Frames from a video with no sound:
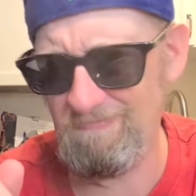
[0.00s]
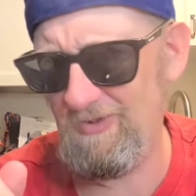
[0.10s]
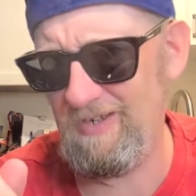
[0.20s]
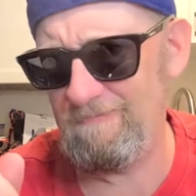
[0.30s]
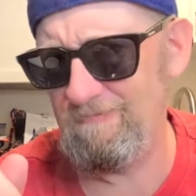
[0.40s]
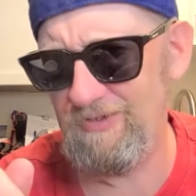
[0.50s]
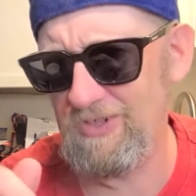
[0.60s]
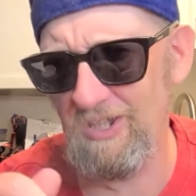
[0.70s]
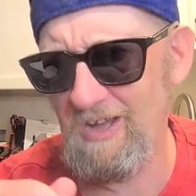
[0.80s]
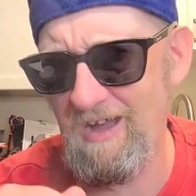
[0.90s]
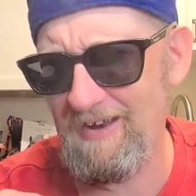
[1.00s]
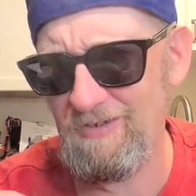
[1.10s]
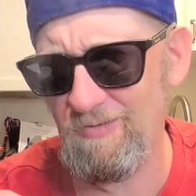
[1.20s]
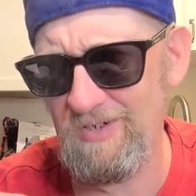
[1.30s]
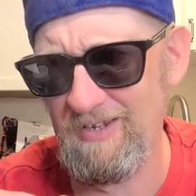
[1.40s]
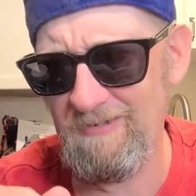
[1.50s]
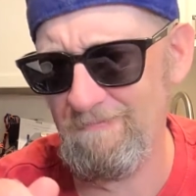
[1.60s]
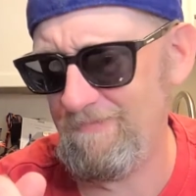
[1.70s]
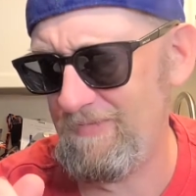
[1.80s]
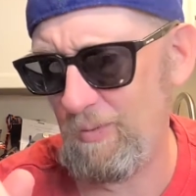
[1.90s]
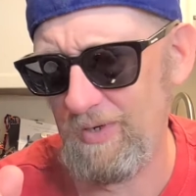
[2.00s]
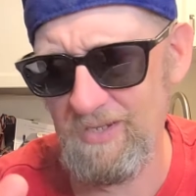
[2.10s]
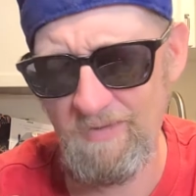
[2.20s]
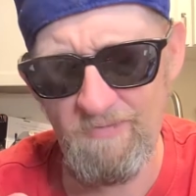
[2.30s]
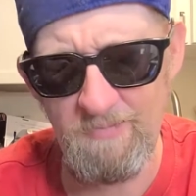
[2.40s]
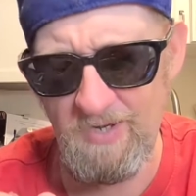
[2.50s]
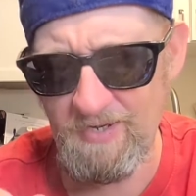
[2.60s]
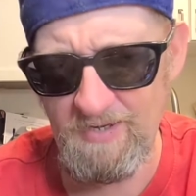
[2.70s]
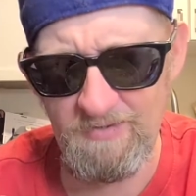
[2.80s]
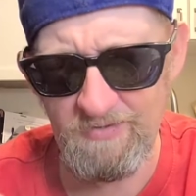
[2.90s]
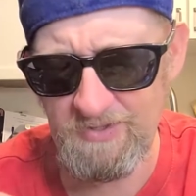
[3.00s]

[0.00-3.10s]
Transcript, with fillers: what, July twenty twentieth 20th by now?